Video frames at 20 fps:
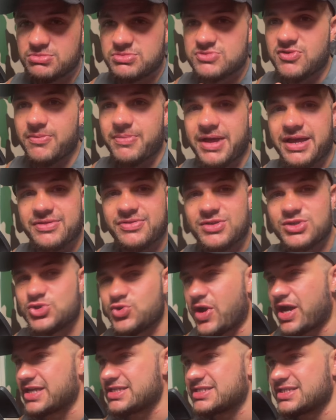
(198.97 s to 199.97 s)
from like the
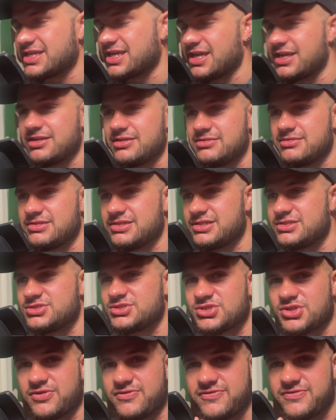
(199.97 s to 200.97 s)
dry skin and
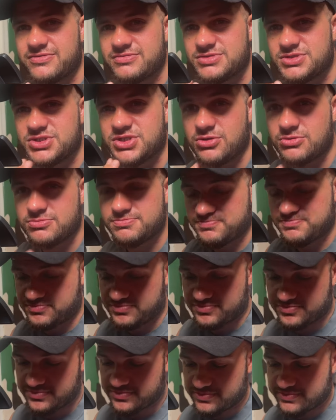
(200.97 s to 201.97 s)
stuff. So,
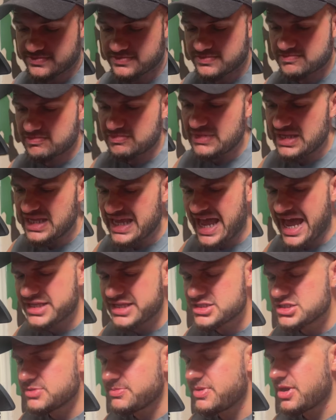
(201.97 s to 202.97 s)
and
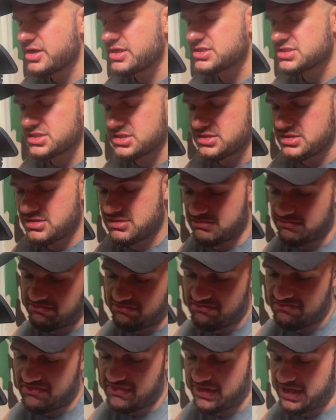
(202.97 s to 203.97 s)
to be honest,
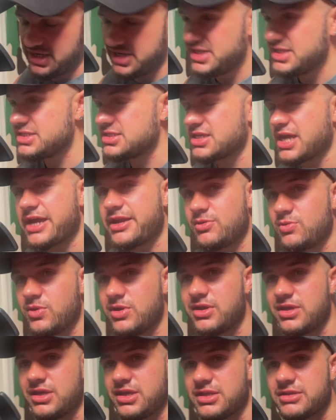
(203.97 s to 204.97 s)
it is kind of
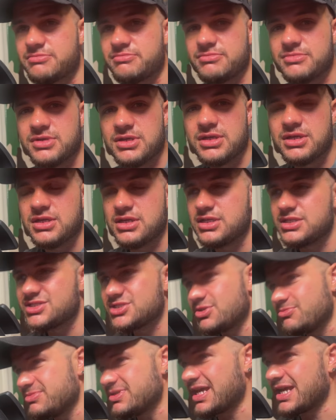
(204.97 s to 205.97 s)
working.
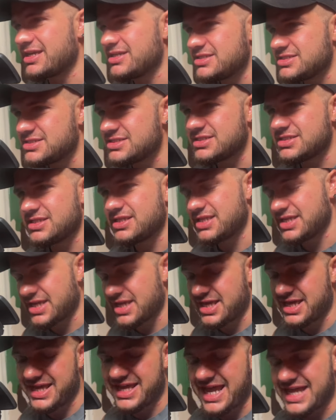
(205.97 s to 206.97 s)
Some days
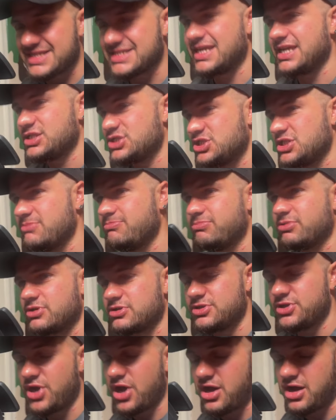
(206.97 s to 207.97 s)
it gets itchy, but
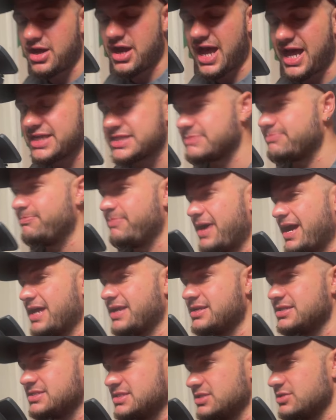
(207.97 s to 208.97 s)
not as bad
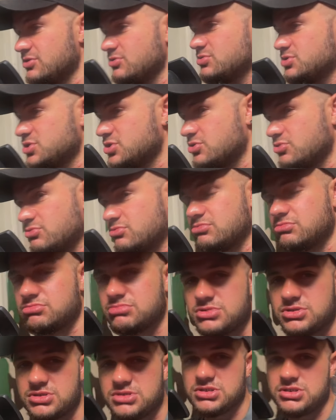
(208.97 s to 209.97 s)
as it used to
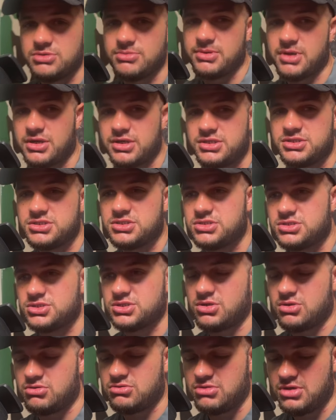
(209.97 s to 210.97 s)
be honest.
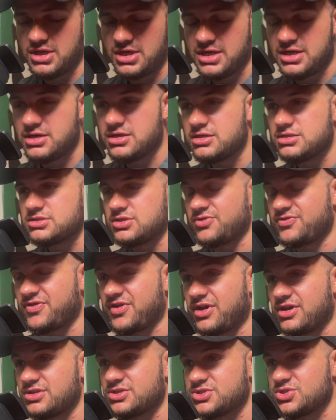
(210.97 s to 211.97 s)
So
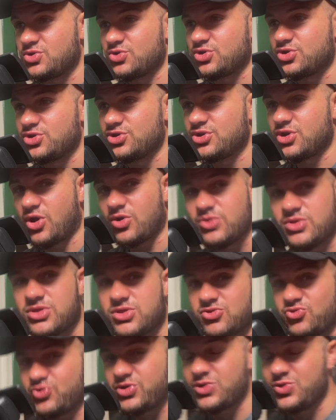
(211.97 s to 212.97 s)
far so good. Only
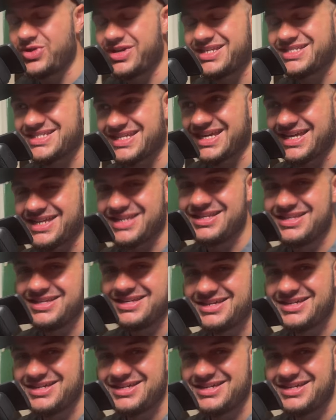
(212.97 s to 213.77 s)
3 weeks in,